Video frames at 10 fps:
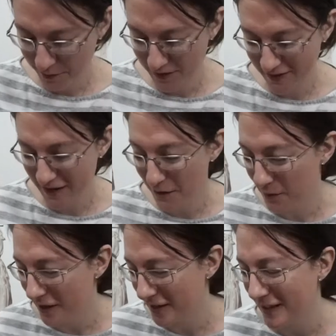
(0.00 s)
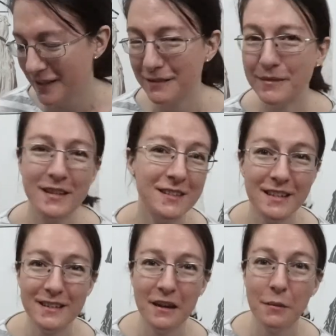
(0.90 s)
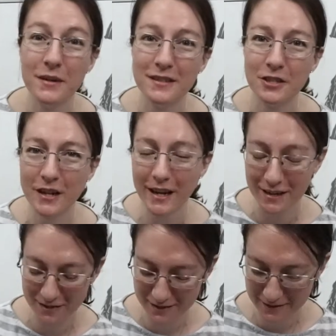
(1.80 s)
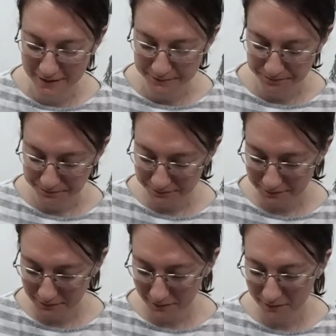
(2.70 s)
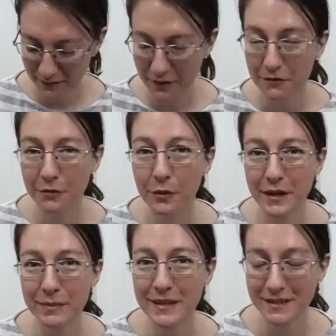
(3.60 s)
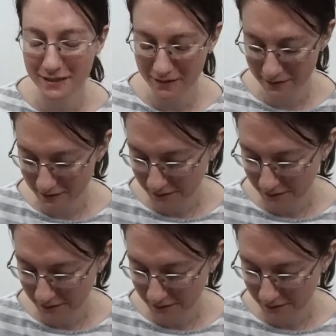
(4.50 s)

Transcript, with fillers: printed out what I needed, because I did not want to trace 40 pieces.